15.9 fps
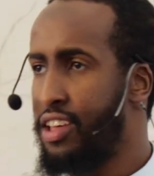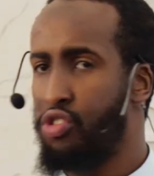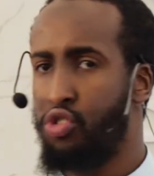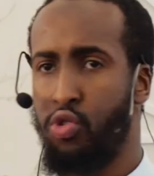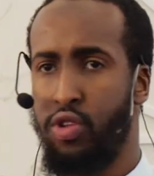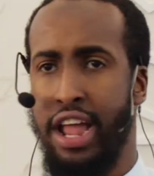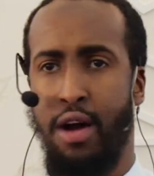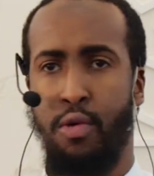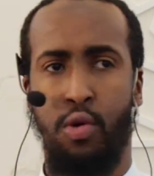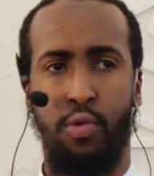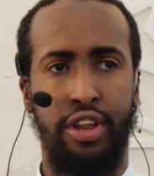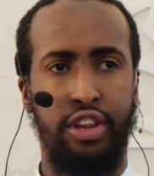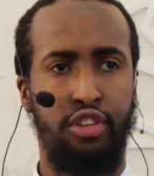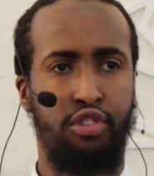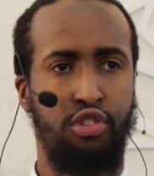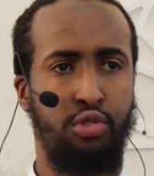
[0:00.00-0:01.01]
So now what
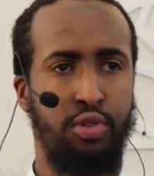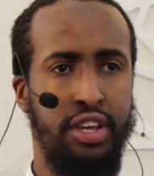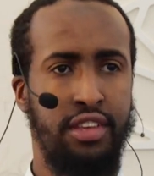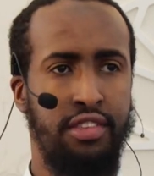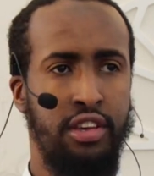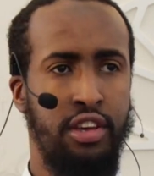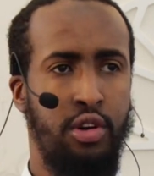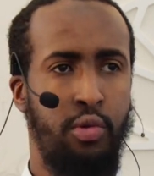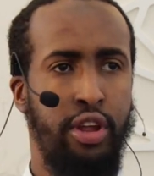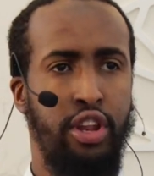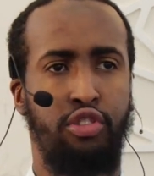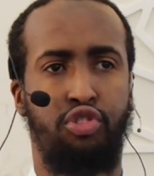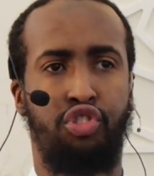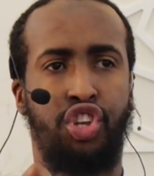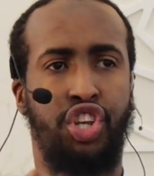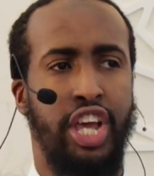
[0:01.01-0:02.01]
we need to do is, we
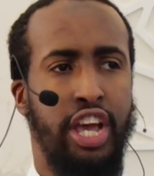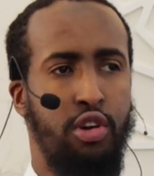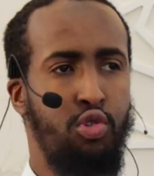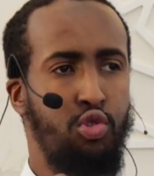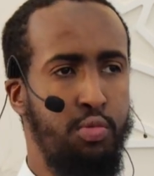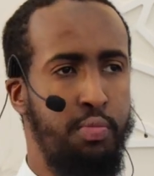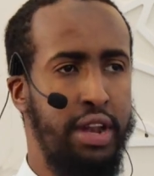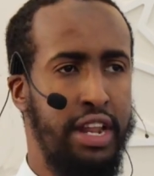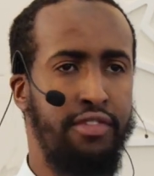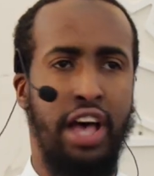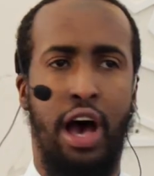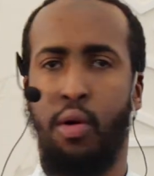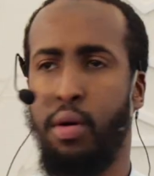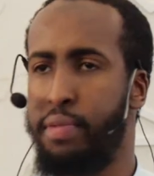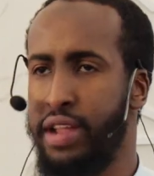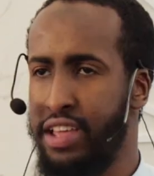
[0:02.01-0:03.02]
need to check who believes
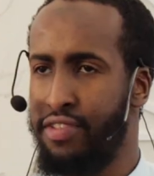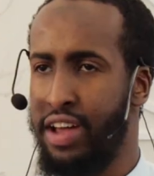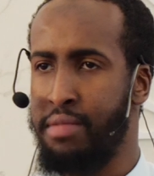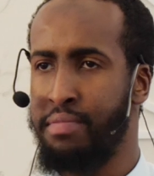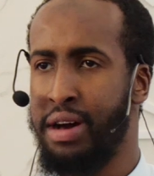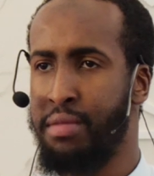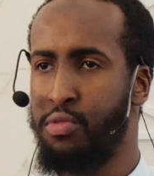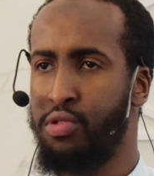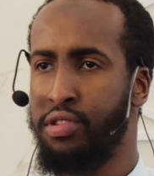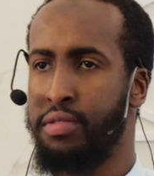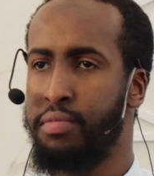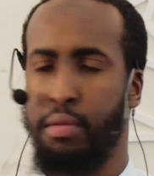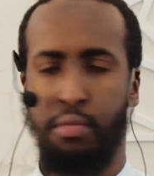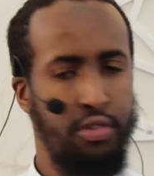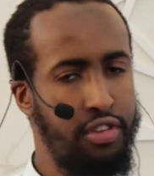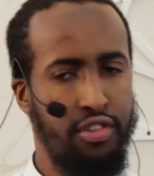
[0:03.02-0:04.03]
our belief.
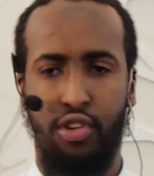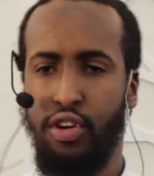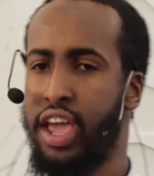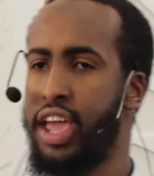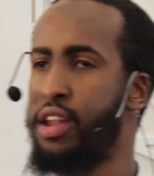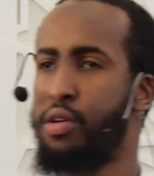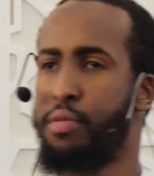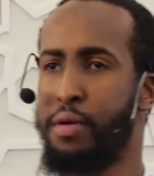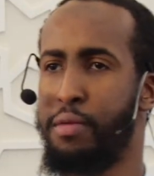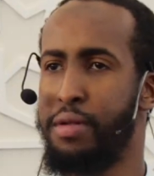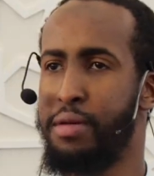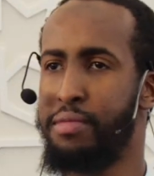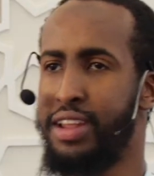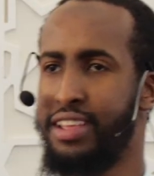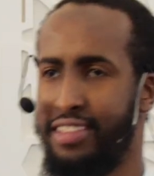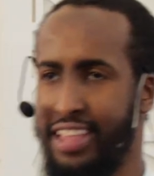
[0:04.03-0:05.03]
Al-Ma'mun. Ma'mun says, okay, no
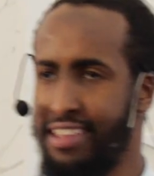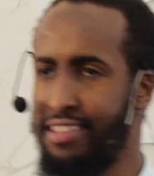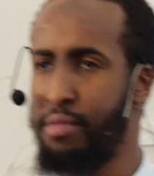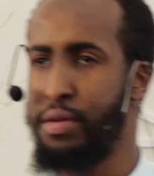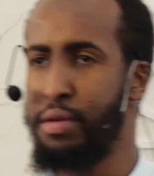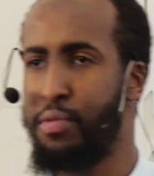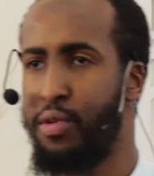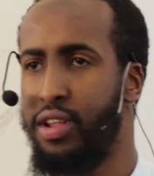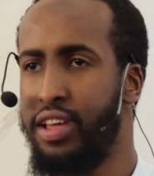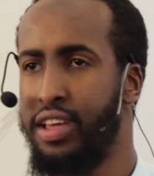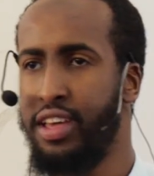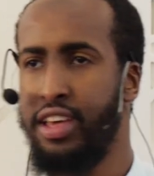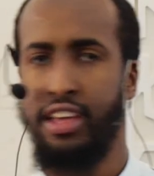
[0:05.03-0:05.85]
problem. Let's test the people.